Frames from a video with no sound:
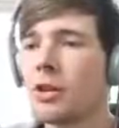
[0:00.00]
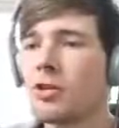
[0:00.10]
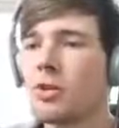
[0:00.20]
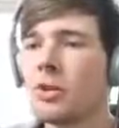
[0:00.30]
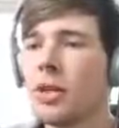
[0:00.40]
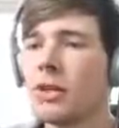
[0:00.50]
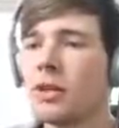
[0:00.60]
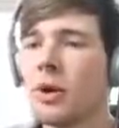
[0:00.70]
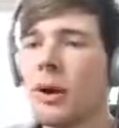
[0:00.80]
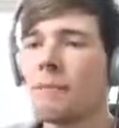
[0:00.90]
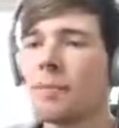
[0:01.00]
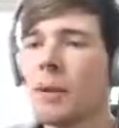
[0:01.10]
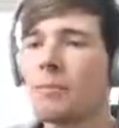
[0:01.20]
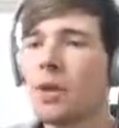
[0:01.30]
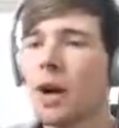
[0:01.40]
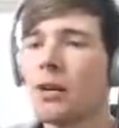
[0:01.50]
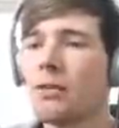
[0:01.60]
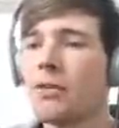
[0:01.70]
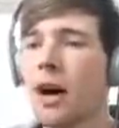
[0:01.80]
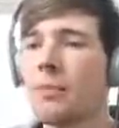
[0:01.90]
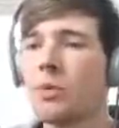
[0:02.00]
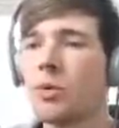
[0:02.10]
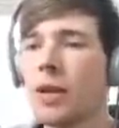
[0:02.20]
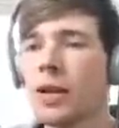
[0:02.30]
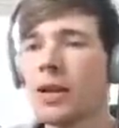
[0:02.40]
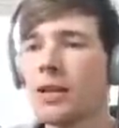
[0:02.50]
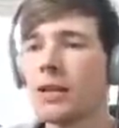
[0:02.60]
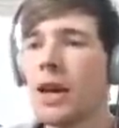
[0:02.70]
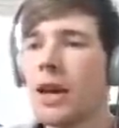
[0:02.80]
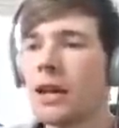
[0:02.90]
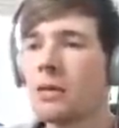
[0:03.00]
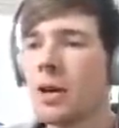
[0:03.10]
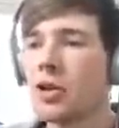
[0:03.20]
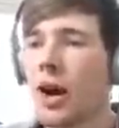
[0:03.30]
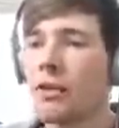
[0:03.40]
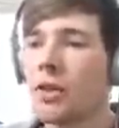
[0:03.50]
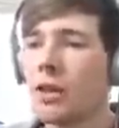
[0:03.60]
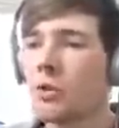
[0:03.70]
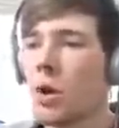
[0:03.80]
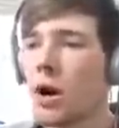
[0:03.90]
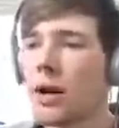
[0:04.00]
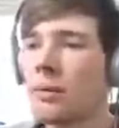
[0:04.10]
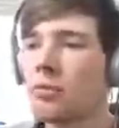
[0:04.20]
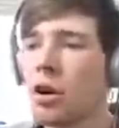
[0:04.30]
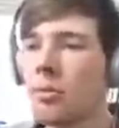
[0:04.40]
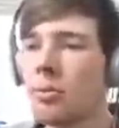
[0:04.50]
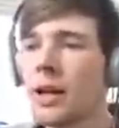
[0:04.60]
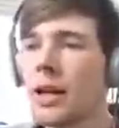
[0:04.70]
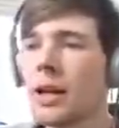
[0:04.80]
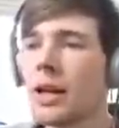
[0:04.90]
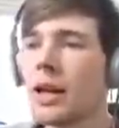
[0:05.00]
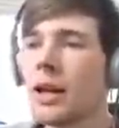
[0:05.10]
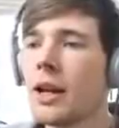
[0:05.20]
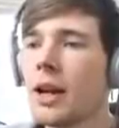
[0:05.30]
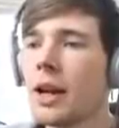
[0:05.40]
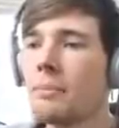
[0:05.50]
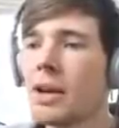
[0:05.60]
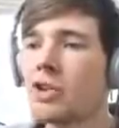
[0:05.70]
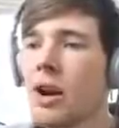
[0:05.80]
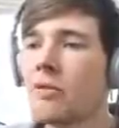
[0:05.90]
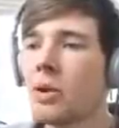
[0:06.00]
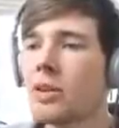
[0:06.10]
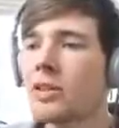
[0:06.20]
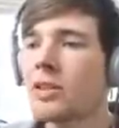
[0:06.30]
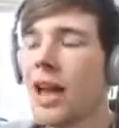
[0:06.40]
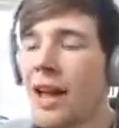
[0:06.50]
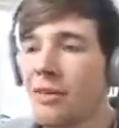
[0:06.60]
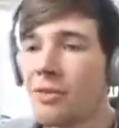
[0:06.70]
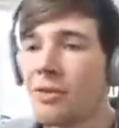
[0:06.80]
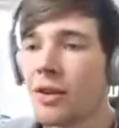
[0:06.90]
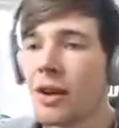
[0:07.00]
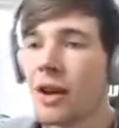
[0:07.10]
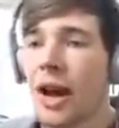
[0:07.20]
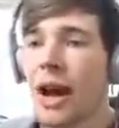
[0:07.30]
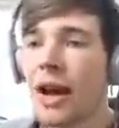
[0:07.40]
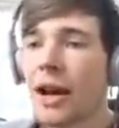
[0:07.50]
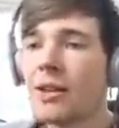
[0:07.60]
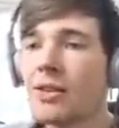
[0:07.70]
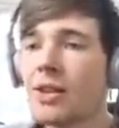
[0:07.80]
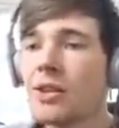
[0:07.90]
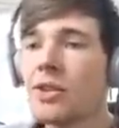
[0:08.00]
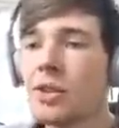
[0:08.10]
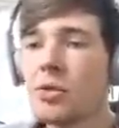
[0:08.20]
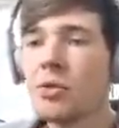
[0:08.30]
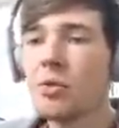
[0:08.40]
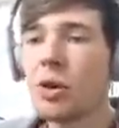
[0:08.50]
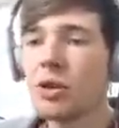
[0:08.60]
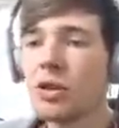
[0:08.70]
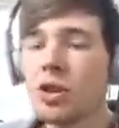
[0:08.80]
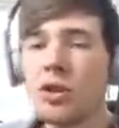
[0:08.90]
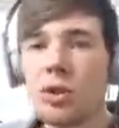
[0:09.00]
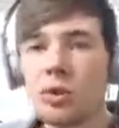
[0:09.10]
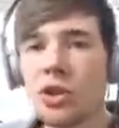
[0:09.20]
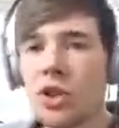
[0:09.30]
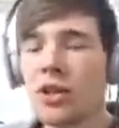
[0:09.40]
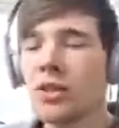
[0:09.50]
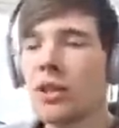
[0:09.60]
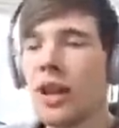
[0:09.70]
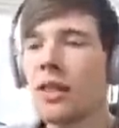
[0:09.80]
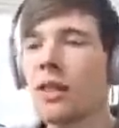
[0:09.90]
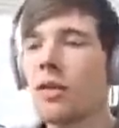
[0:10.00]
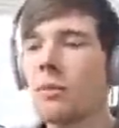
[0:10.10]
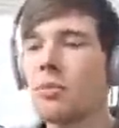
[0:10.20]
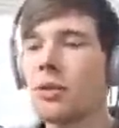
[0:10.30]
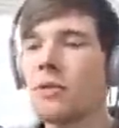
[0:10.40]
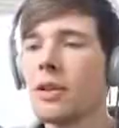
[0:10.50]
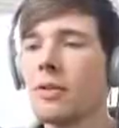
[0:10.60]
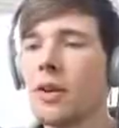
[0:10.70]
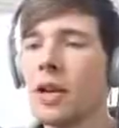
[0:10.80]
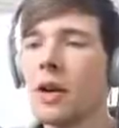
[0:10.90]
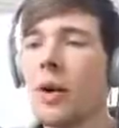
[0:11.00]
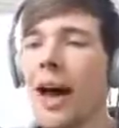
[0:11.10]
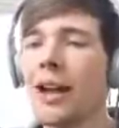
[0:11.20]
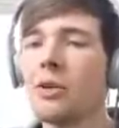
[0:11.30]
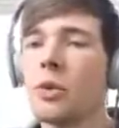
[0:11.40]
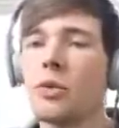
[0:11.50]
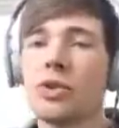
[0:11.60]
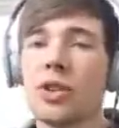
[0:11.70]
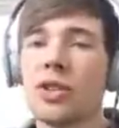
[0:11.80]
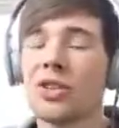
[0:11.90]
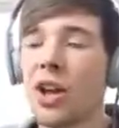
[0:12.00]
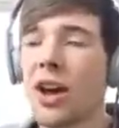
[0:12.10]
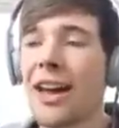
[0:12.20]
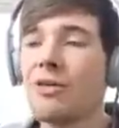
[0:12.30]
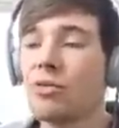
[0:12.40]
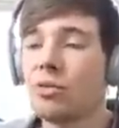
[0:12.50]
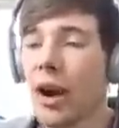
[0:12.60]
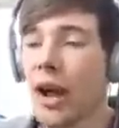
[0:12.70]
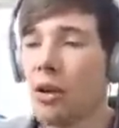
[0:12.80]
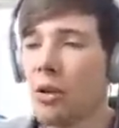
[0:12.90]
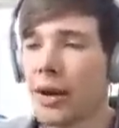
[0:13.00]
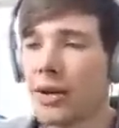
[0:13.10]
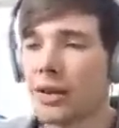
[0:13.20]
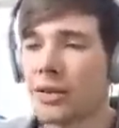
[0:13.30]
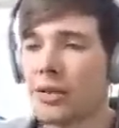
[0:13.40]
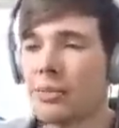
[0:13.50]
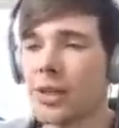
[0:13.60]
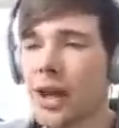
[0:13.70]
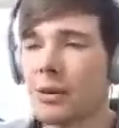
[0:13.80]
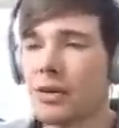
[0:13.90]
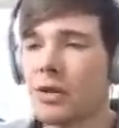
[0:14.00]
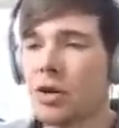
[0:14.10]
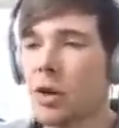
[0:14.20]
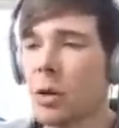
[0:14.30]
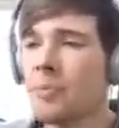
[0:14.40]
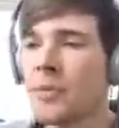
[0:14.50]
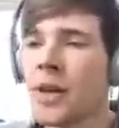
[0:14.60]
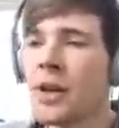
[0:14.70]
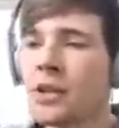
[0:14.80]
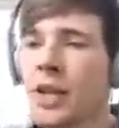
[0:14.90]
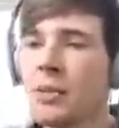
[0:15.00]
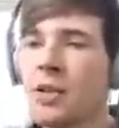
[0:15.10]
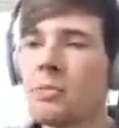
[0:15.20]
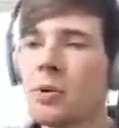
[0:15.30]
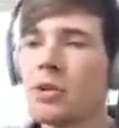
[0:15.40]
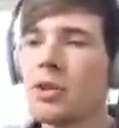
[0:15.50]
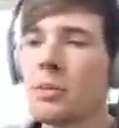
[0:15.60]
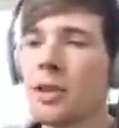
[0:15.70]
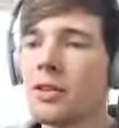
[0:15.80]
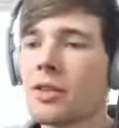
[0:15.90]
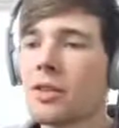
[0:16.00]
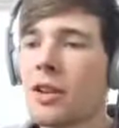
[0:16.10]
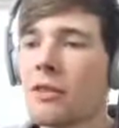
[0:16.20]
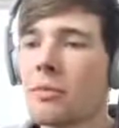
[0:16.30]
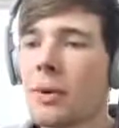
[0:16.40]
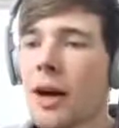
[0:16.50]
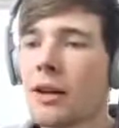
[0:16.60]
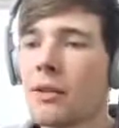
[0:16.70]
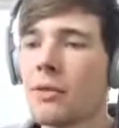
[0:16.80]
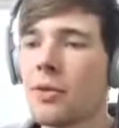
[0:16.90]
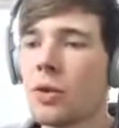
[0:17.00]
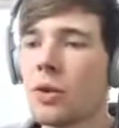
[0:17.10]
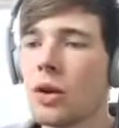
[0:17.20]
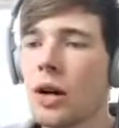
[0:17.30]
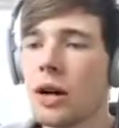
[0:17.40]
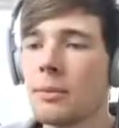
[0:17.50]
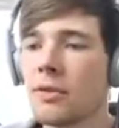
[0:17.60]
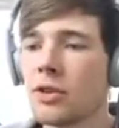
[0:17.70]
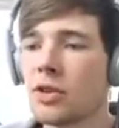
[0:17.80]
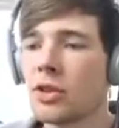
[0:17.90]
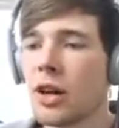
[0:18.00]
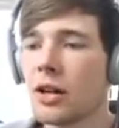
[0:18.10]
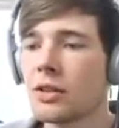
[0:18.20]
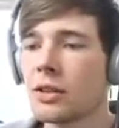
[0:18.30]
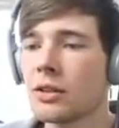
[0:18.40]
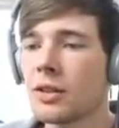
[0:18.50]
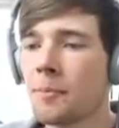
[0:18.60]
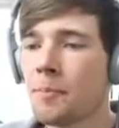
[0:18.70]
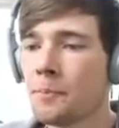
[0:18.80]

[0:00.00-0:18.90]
I do need to um, kind of farm all these. Need to make sure everything's working properly uh, make sure everyone's safe and do what you suggested in the, the previous video. And we're also going to start a railway system today, which is cool. So let me just put some of this stuff back for um, for starters.